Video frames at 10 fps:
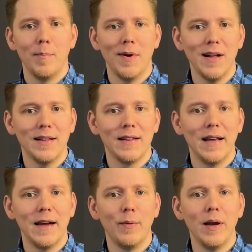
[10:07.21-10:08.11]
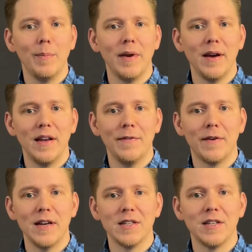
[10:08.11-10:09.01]
But there will be a
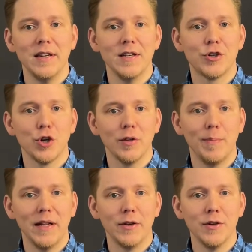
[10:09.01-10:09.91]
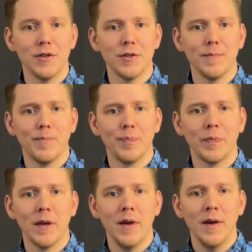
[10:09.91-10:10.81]
difference in shot patterns.
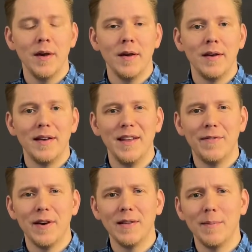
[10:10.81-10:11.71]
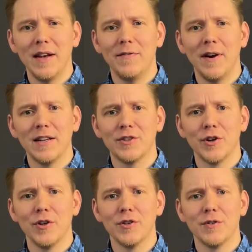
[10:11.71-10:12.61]
Different
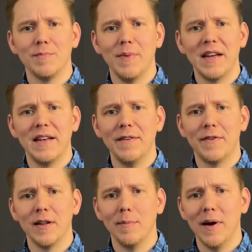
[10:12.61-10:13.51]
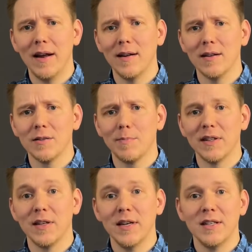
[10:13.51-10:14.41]
manufacturers make different barrels,
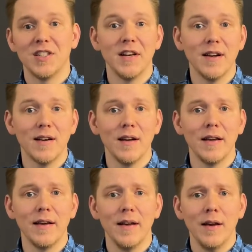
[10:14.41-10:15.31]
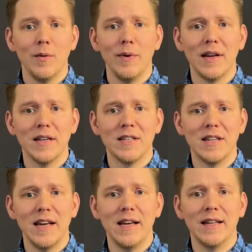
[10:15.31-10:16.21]
but generally we can
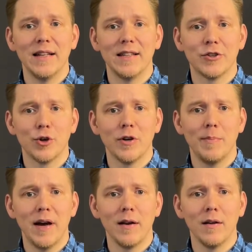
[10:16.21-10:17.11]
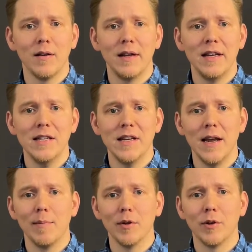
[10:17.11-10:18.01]
say that the short barrel is
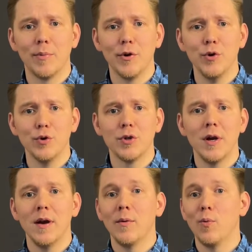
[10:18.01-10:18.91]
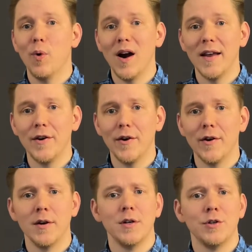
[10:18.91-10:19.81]
able to produce
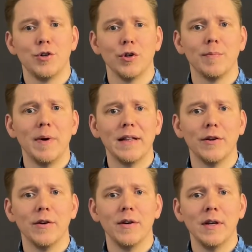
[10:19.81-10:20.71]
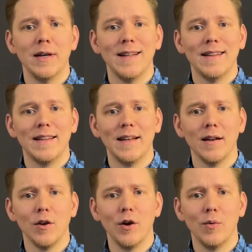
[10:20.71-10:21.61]
wider shot pattern than
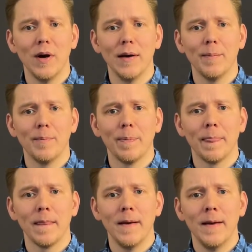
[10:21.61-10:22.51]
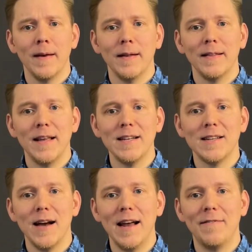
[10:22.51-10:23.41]
a long one. There is
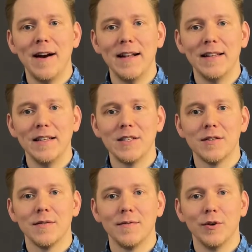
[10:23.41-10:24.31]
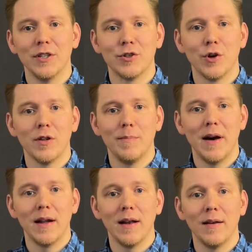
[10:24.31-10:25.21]
an advantage for the short
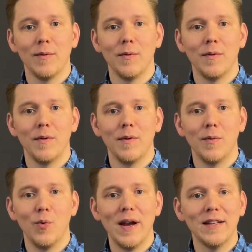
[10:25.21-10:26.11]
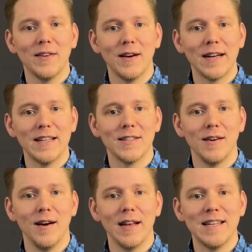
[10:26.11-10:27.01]
barrel when targets
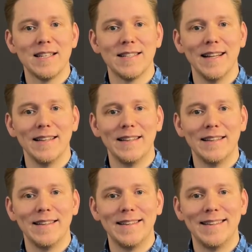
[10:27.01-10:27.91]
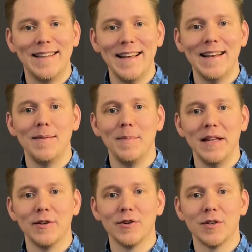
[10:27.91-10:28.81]
are less than 10
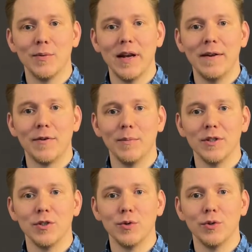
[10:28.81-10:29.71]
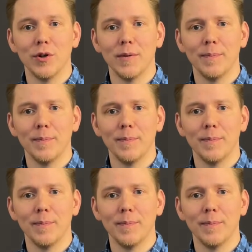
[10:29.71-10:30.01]
meters away from the shooter.